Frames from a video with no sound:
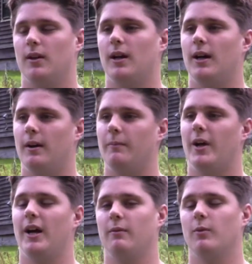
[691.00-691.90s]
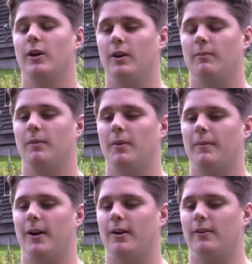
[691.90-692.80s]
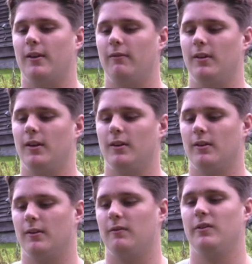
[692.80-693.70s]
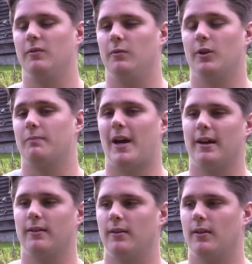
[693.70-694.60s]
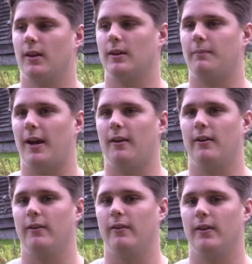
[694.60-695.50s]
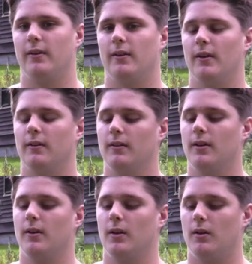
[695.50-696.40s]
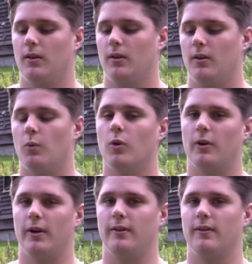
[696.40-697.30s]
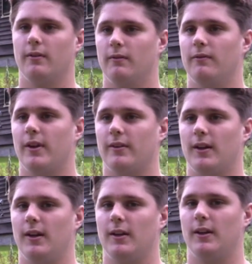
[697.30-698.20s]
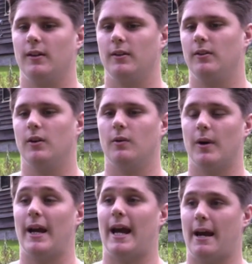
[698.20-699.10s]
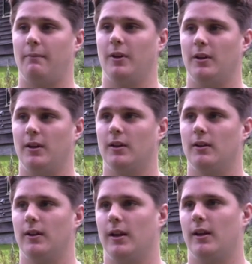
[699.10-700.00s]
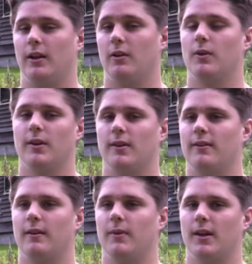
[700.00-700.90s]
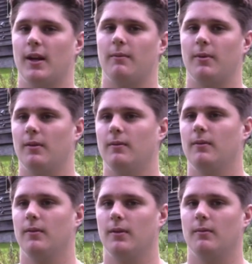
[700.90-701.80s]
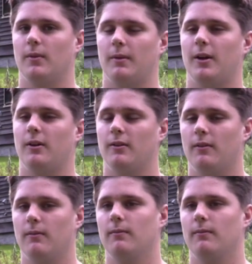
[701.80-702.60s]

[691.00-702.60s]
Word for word: Um, I am worried about my parents' safety because if you look back to like the parents and the, the Warrens investigating here, you know what happened here, and I don't want the same thing happen to my parents.